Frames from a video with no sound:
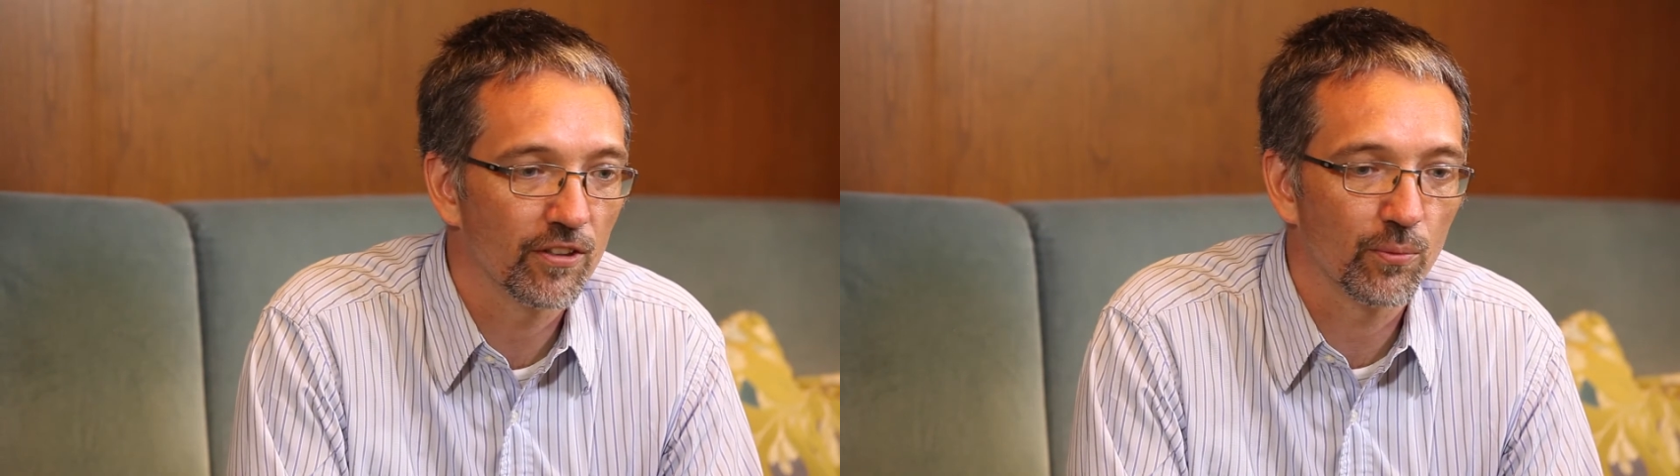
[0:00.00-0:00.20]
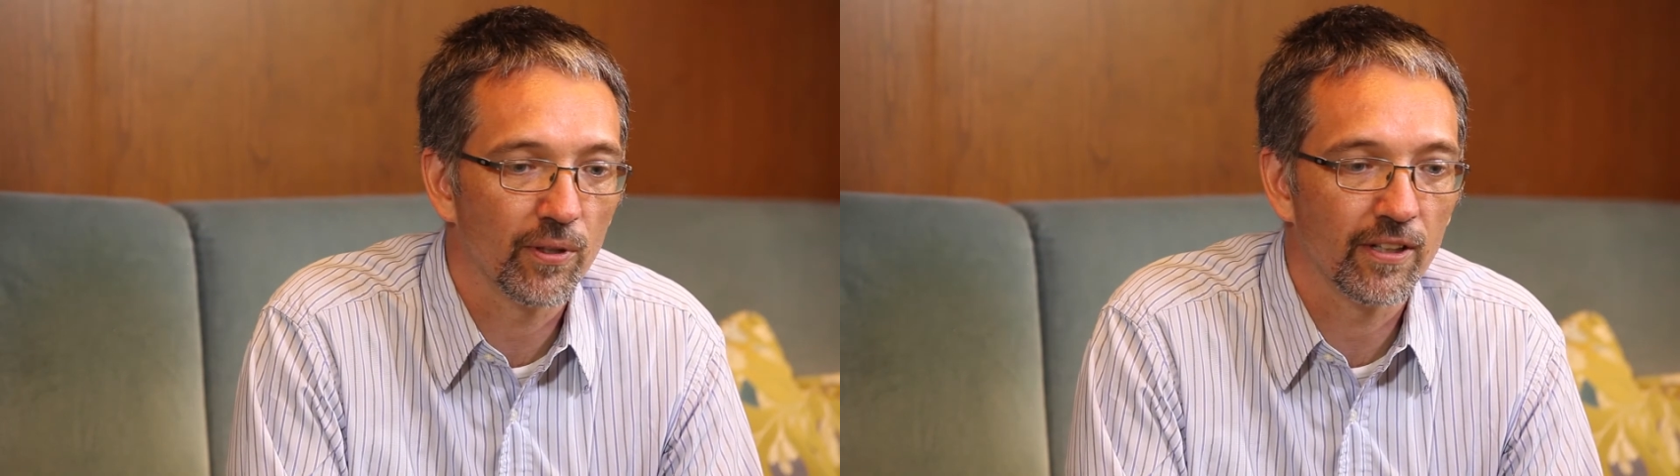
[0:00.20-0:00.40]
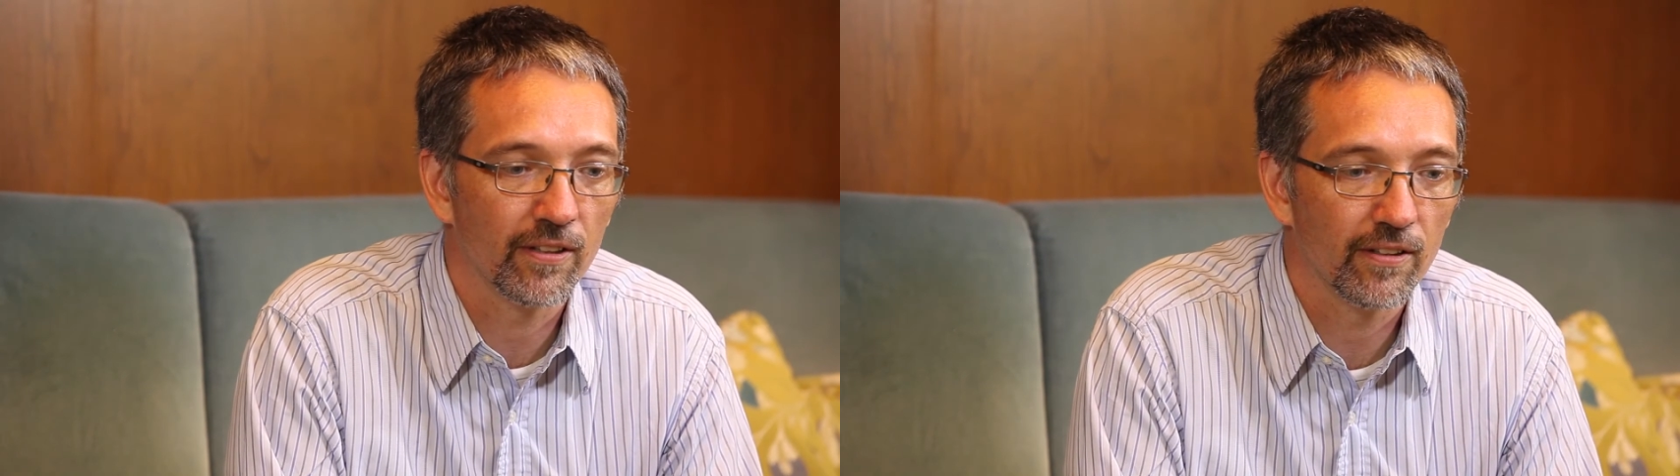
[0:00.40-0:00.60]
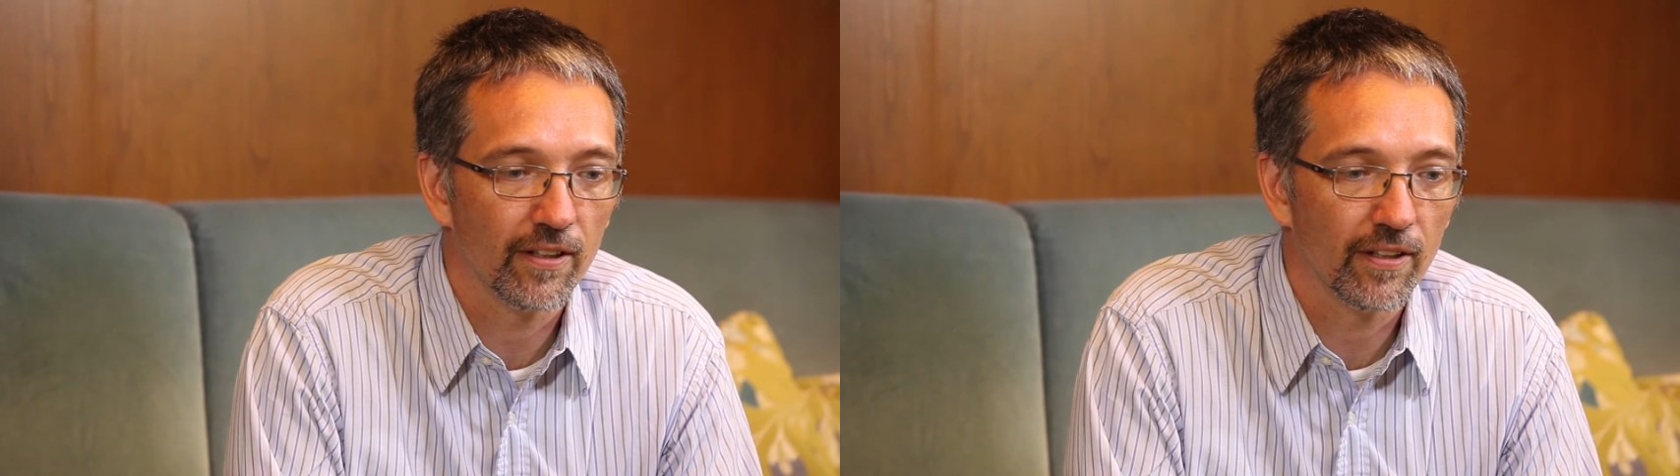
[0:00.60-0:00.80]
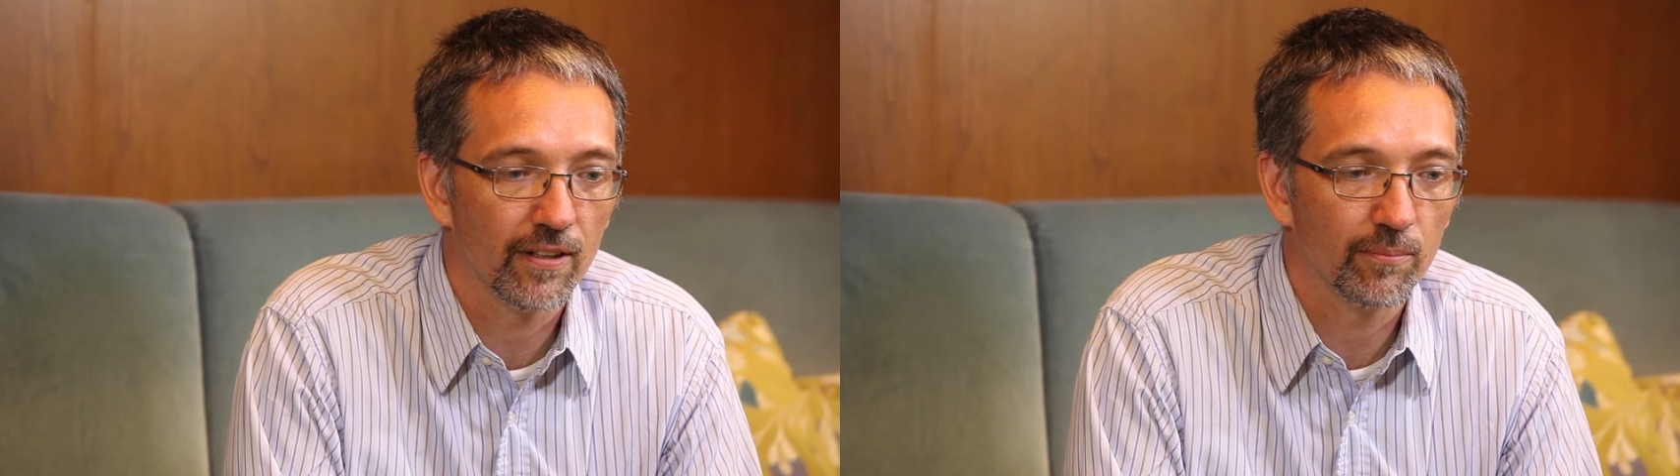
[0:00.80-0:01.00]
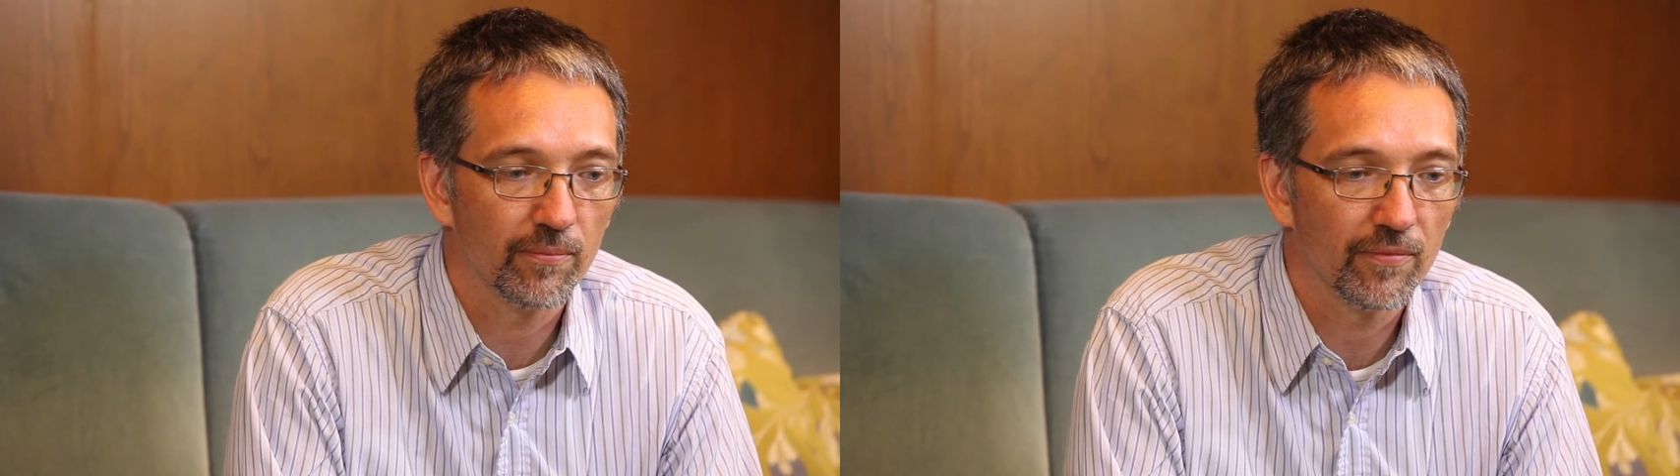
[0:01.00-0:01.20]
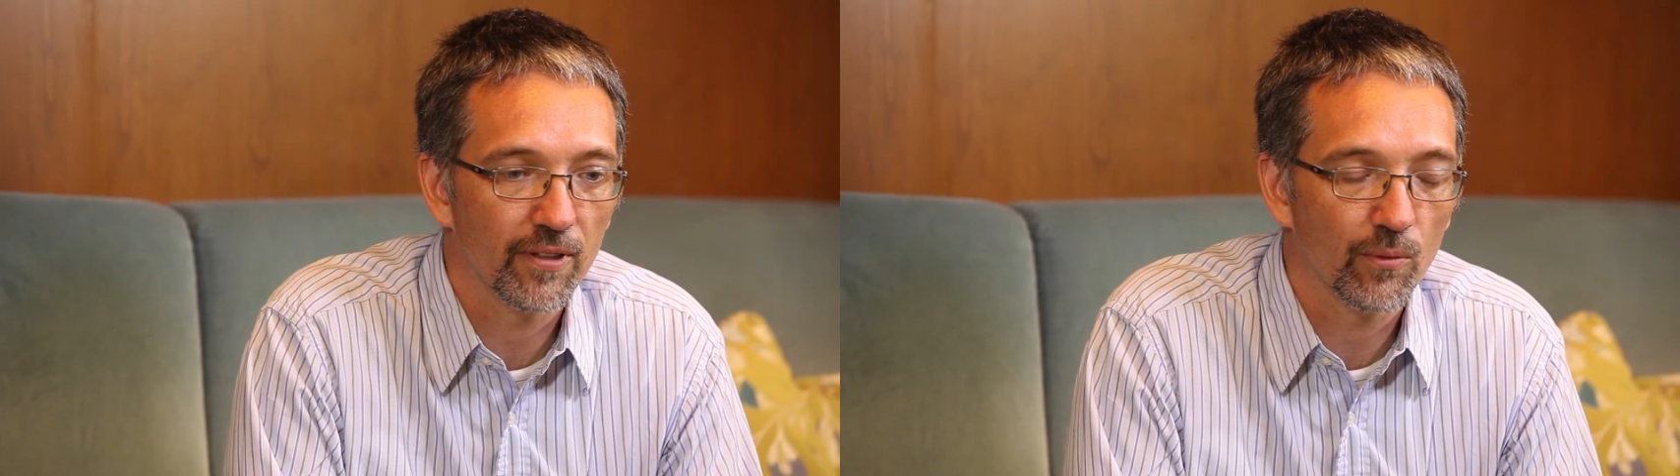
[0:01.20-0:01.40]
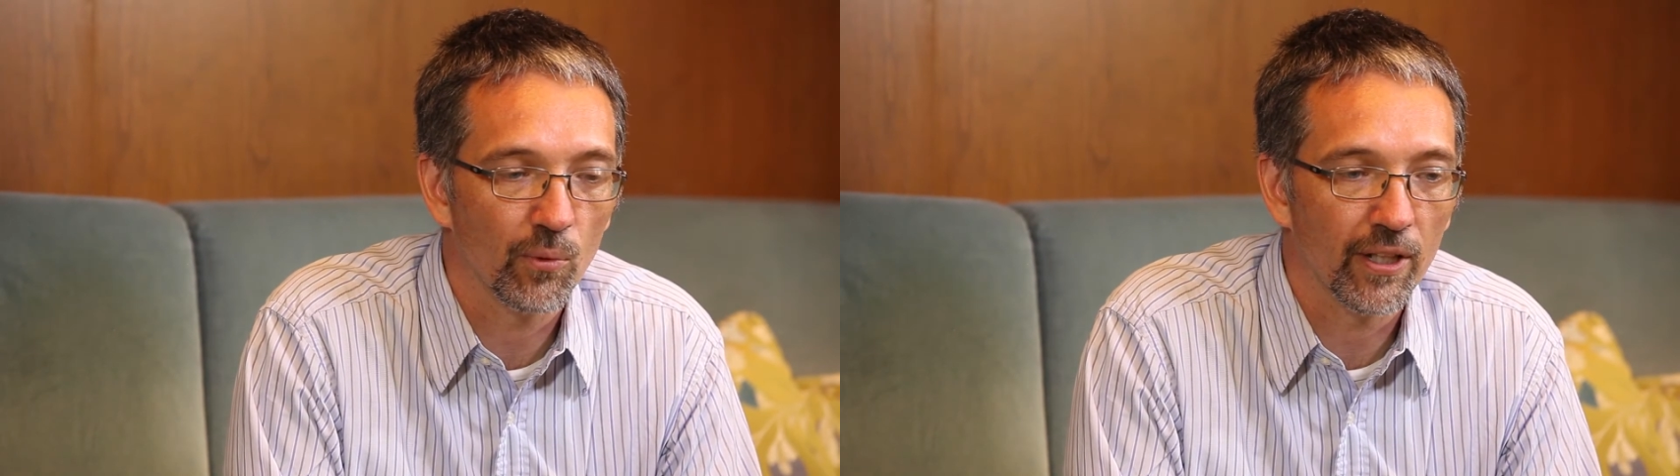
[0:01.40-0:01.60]
is
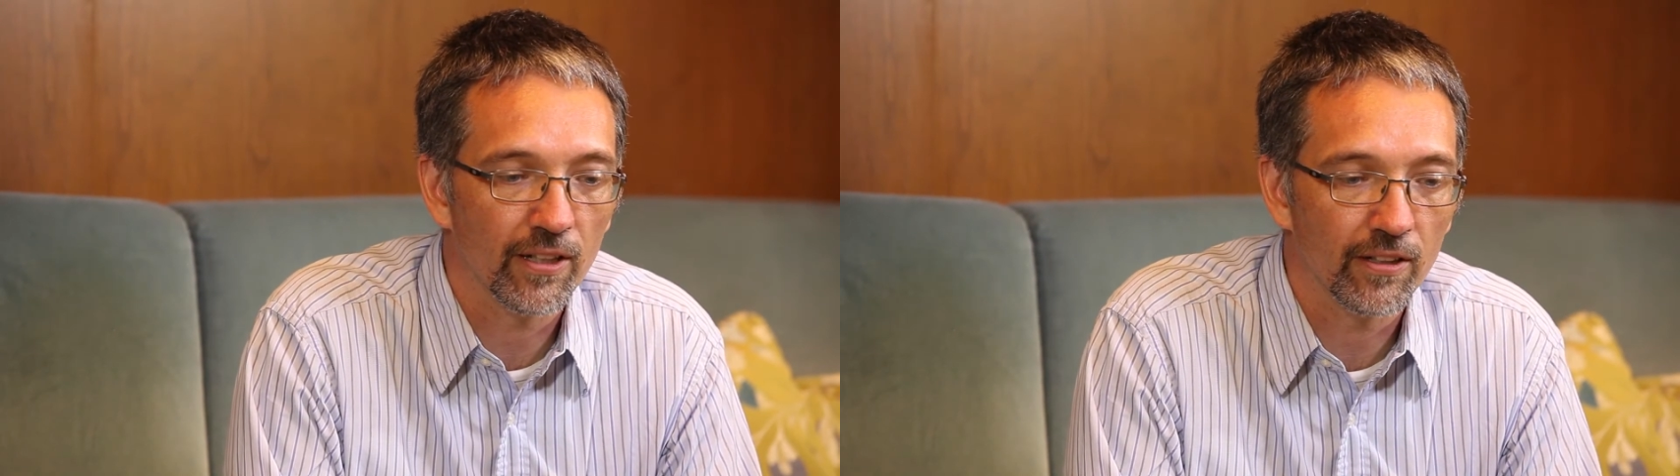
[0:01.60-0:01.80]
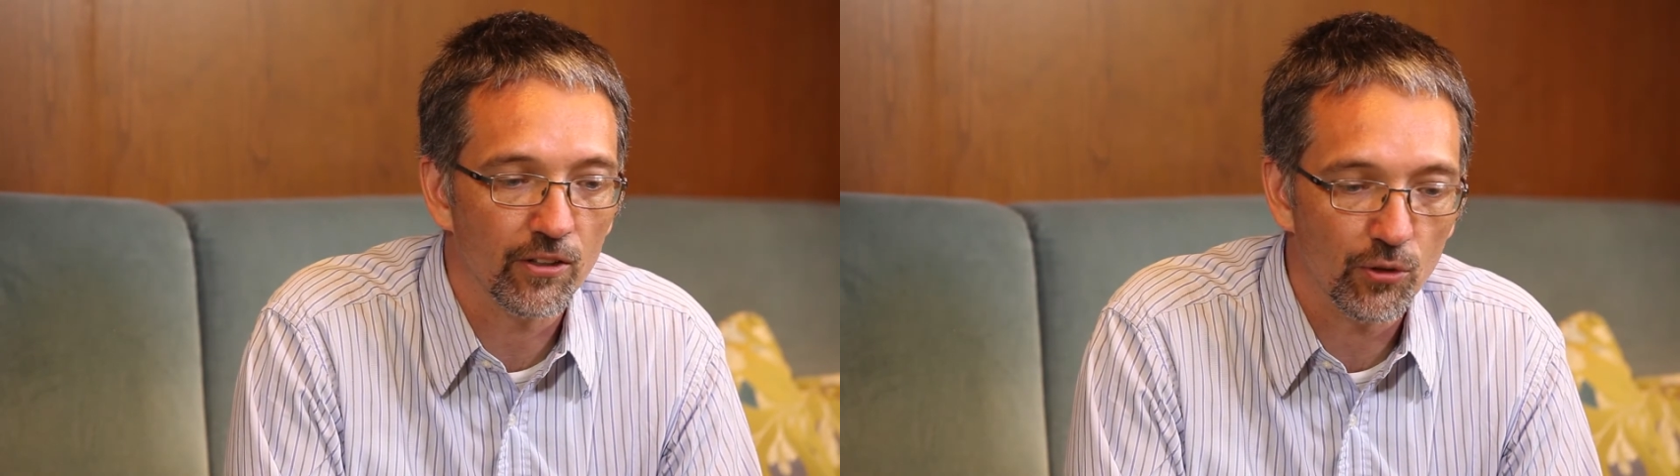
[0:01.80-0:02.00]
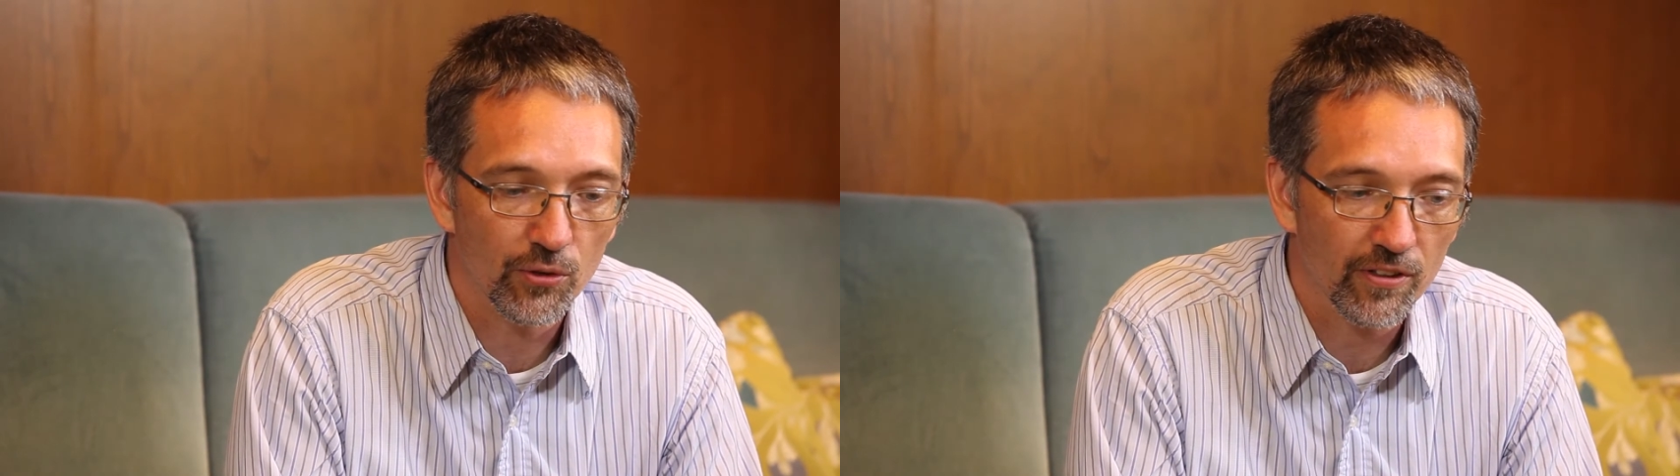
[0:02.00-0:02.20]
when you